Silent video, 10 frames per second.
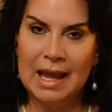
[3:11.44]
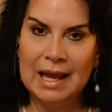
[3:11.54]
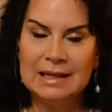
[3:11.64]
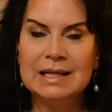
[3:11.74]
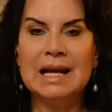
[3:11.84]

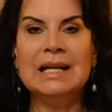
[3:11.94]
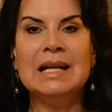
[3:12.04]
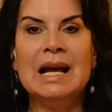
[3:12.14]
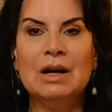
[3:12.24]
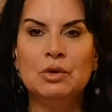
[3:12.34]
And I
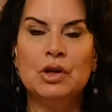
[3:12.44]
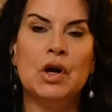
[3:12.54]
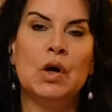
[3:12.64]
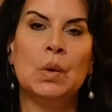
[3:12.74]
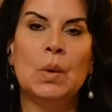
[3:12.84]
now
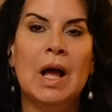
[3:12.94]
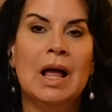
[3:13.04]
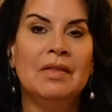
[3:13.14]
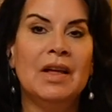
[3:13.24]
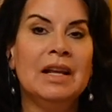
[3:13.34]
know
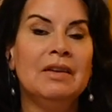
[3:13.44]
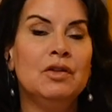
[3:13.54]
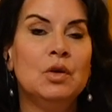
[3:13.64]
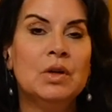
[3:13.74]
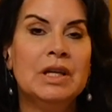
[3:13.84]
that
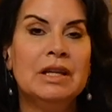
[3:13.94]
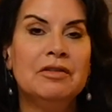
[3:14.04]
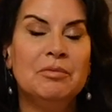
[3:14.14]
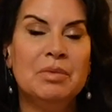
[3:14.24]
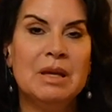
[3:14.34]
if you
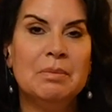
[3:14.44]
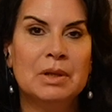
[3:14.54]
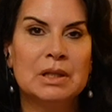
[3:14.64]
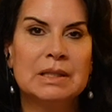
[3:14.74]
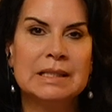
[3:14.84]
give
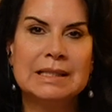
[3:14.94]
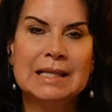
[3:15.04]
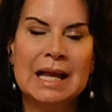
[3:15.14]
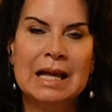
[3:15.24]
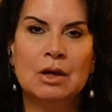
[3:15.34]
people
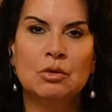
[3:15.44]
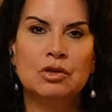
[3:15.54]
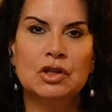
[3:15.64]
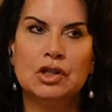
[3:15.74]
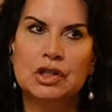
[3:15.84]

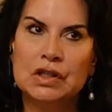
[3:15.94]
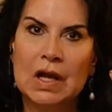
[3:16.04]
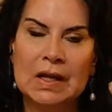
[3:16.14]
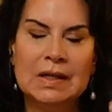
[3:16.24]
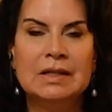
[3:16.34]
sound
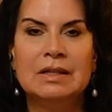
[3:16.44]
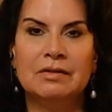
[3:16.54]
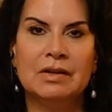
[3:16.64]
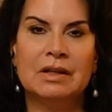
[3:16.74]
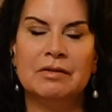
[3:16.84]

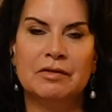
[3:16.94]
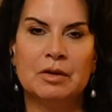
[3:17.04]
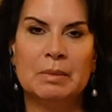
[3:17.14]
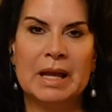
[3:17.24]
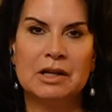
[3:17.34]
scientific
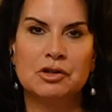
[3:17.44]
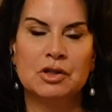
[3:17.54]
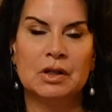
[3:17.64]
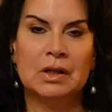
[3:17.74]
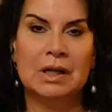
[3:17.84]

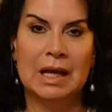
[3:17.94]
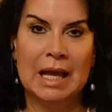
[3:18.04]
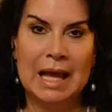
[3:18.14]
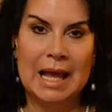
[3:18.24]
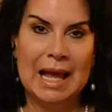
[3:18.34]
information,
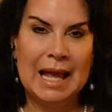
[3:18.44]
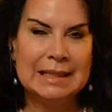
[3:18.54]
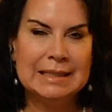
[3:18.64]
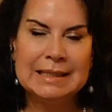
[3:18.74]
and